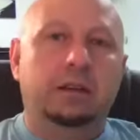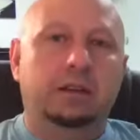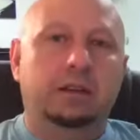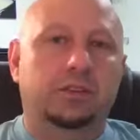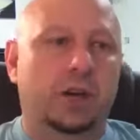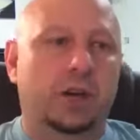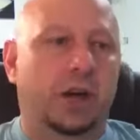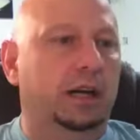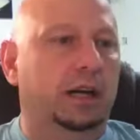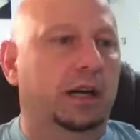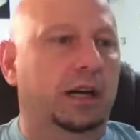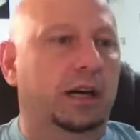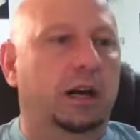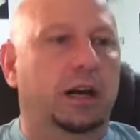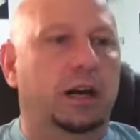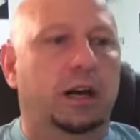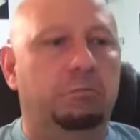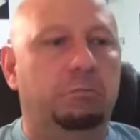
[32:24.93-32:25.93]
Shauna
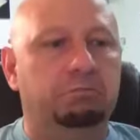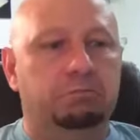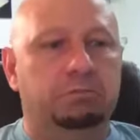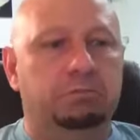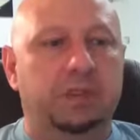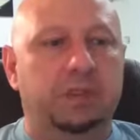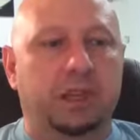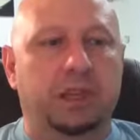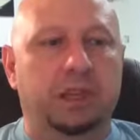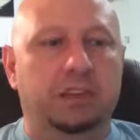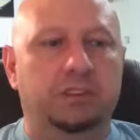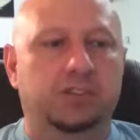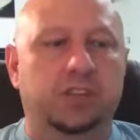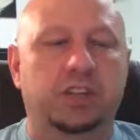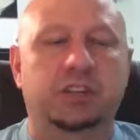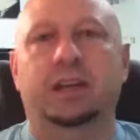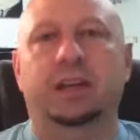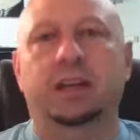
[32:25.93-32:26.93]
um eh,
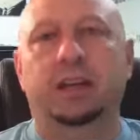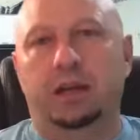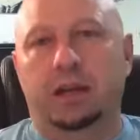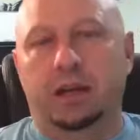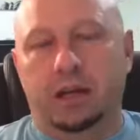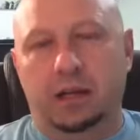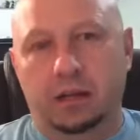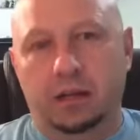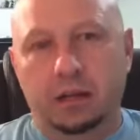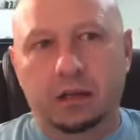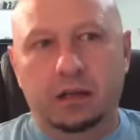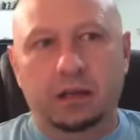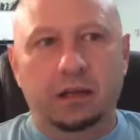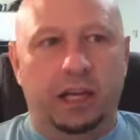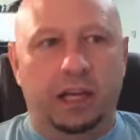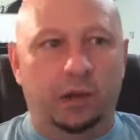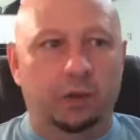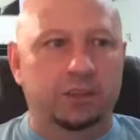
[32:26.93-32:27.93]
she's in uh,
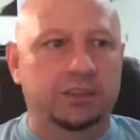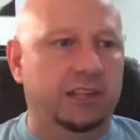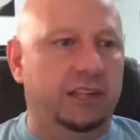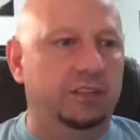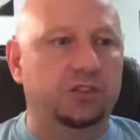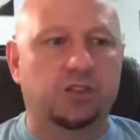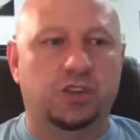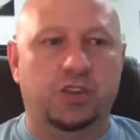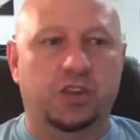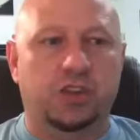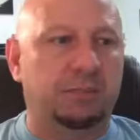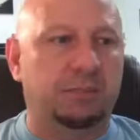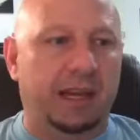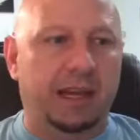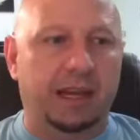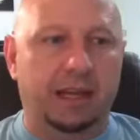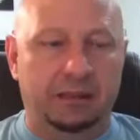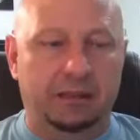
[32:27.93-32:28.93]
Houston. She's
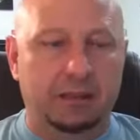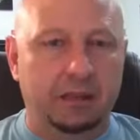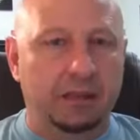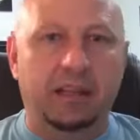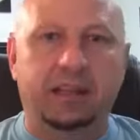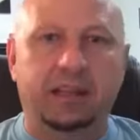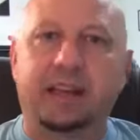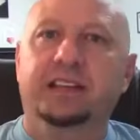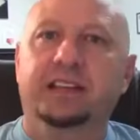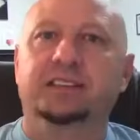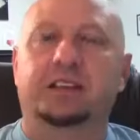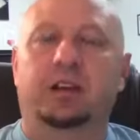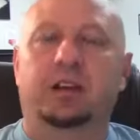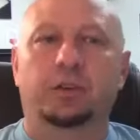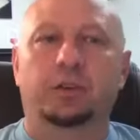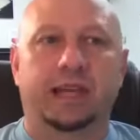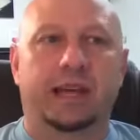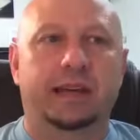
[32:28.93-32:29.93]
been a guest
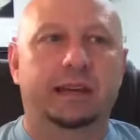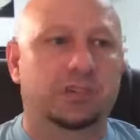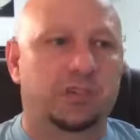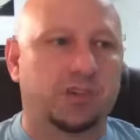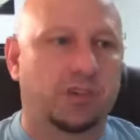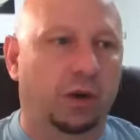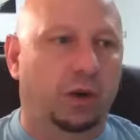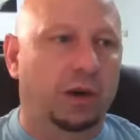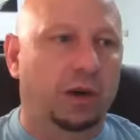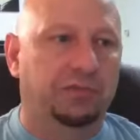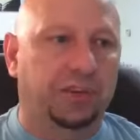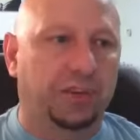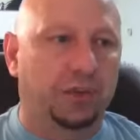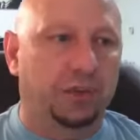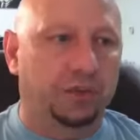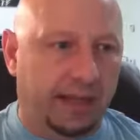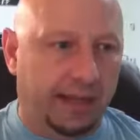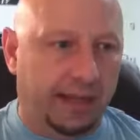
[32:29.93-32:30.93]
host on the show a
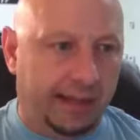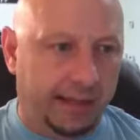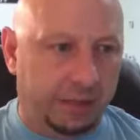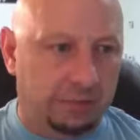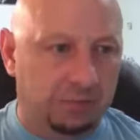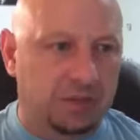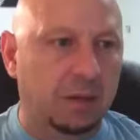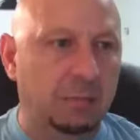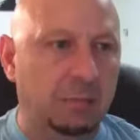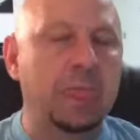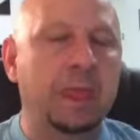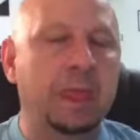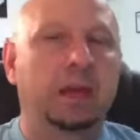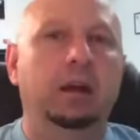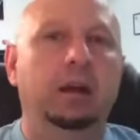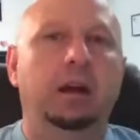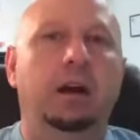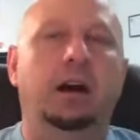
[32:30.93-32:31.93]
few times.
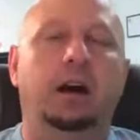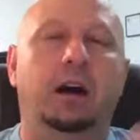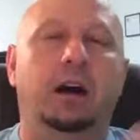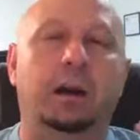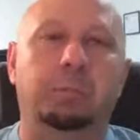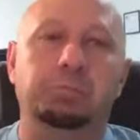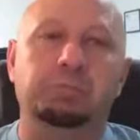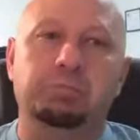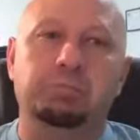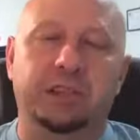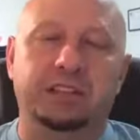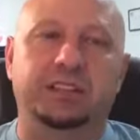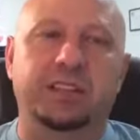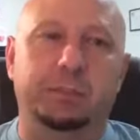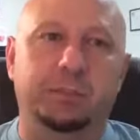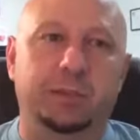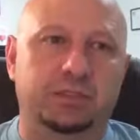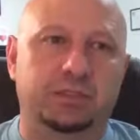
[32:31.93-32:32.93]
Uh, my
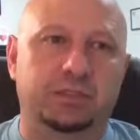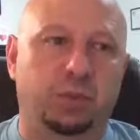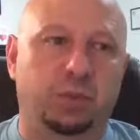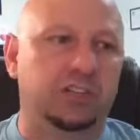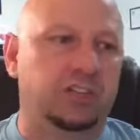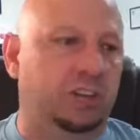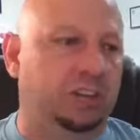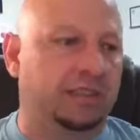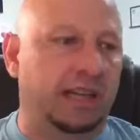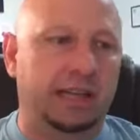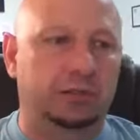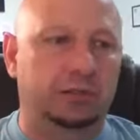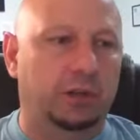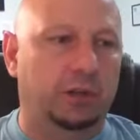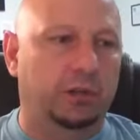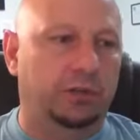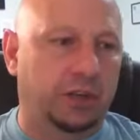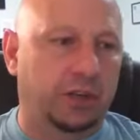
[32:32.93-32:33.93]
deepest wishes. I don't
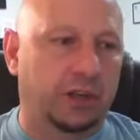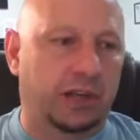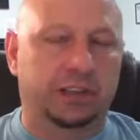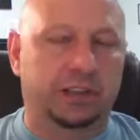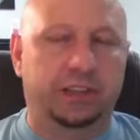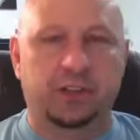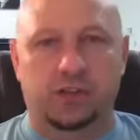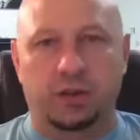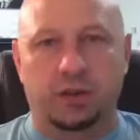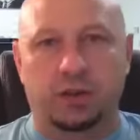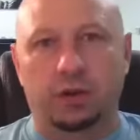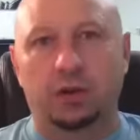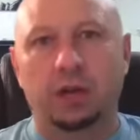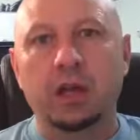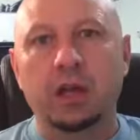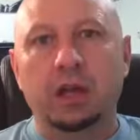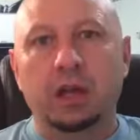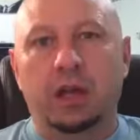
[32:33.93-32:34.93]
know if you caught the show.
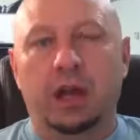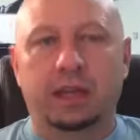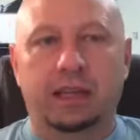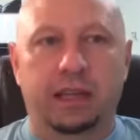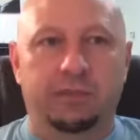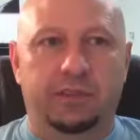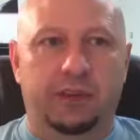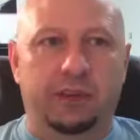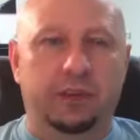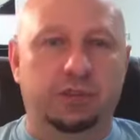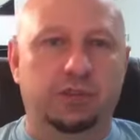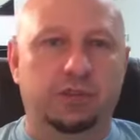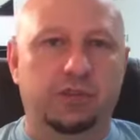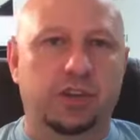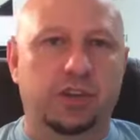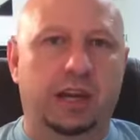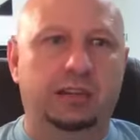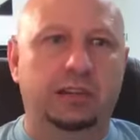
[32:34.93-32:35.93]
I gave a huge
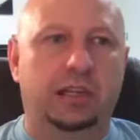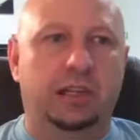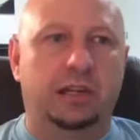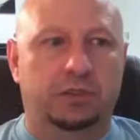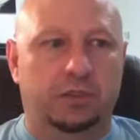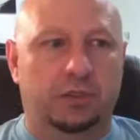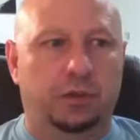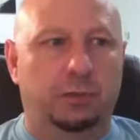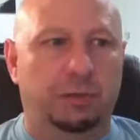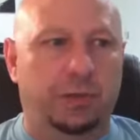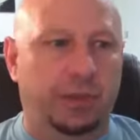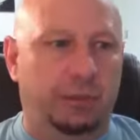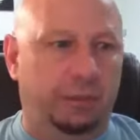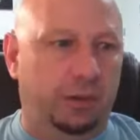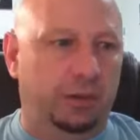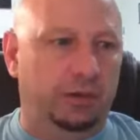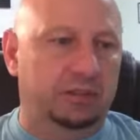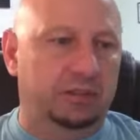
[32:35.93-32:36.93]
shout out to
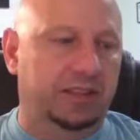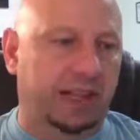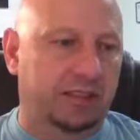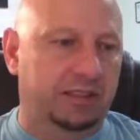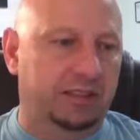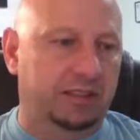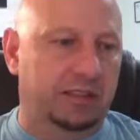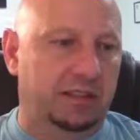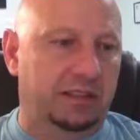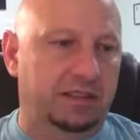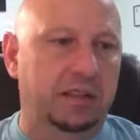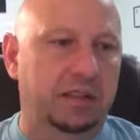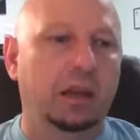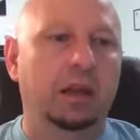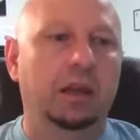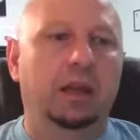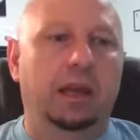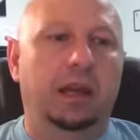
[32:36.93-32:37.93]
people in Texas
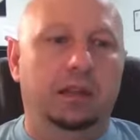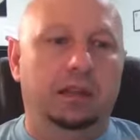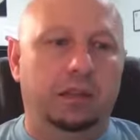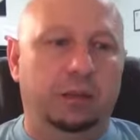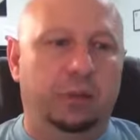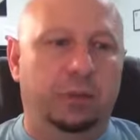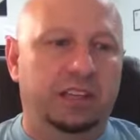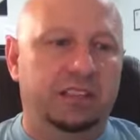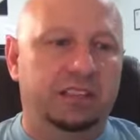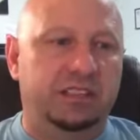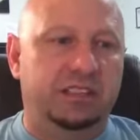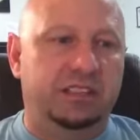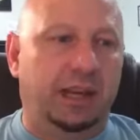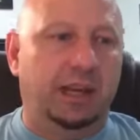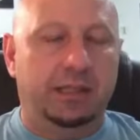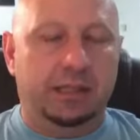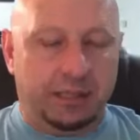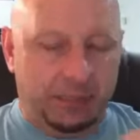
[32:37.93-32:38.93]
in
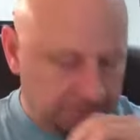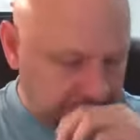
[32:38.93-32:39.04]
Louisiana.